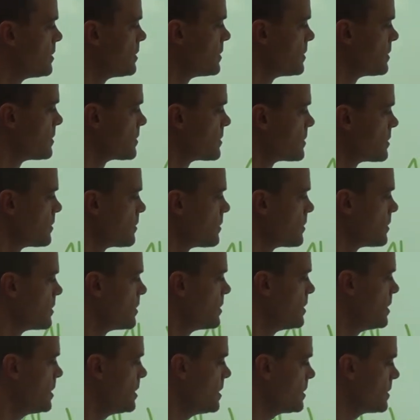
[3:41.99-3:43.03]
So
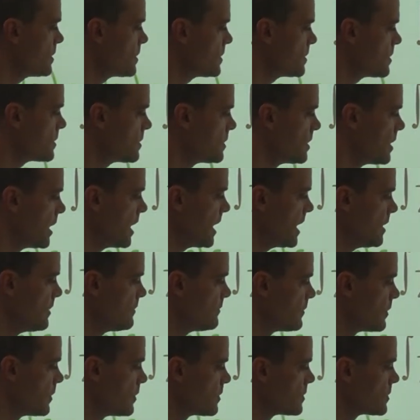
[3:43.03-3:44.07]
this is an
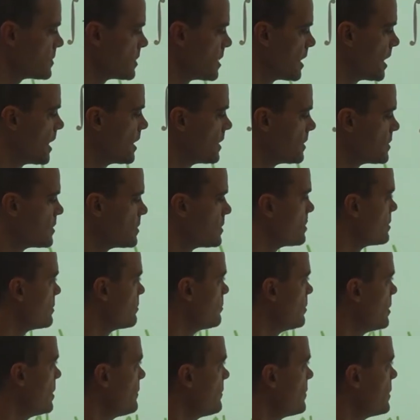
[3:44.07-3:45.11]
inverse tangent
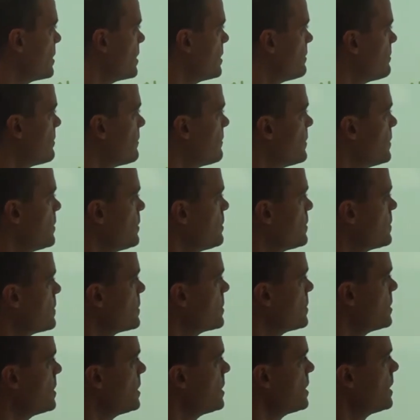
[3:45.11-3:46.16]
derivative. If you
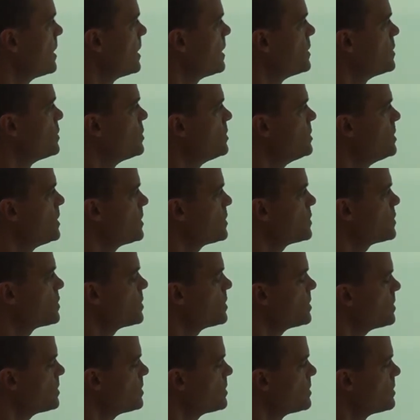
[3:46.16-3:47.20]
see
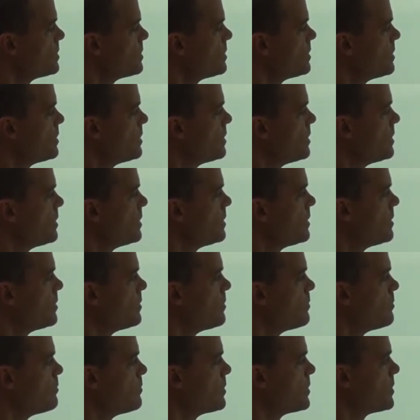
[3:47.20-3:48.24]
addition
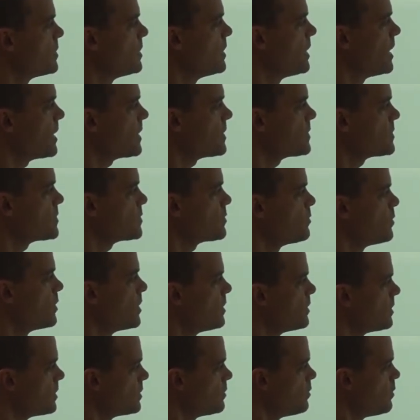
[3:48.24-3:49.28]
with an x
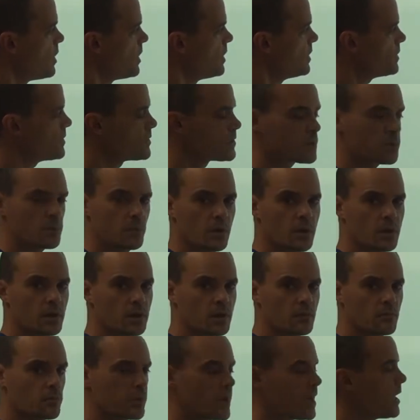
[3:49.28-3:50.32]
squared, a quantity squared in the
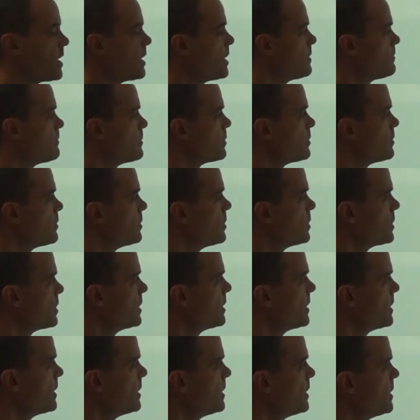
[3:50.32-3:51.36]
bottom, you're
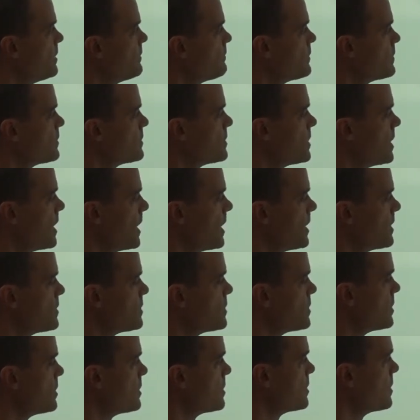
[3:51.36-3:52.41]
looking at an inverse
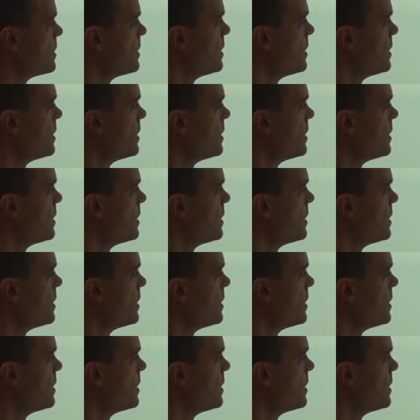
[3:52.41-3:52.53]
tangent.